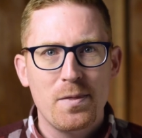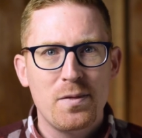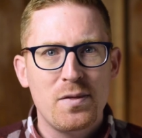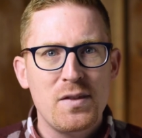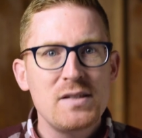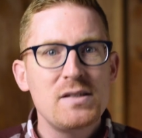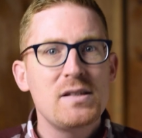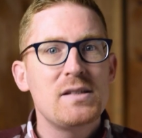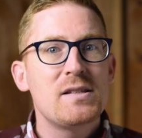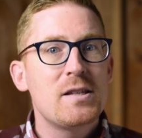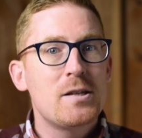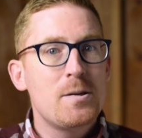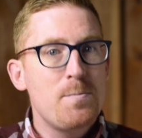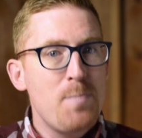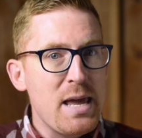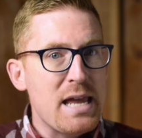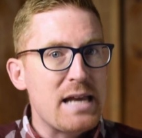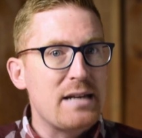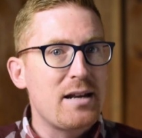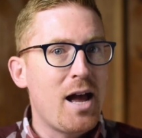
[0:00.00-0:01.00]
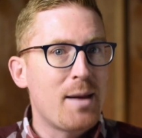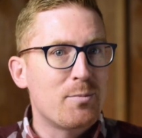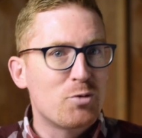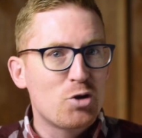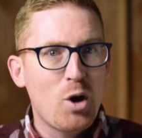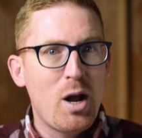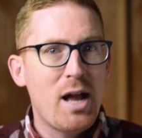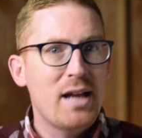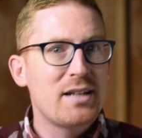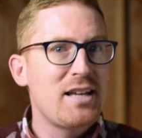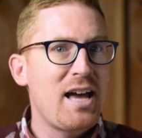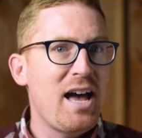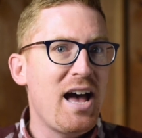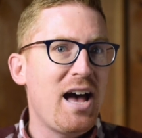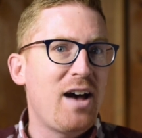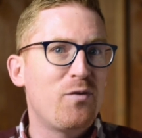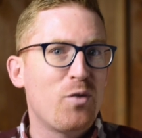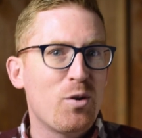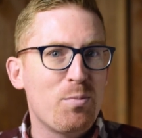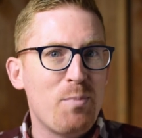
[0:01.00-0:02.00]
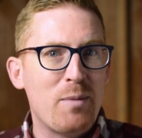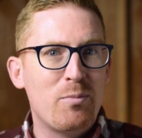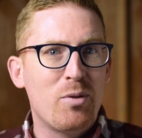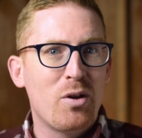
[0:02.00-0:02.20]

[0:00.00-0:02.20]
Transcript: This is the debate I'm trying to have with my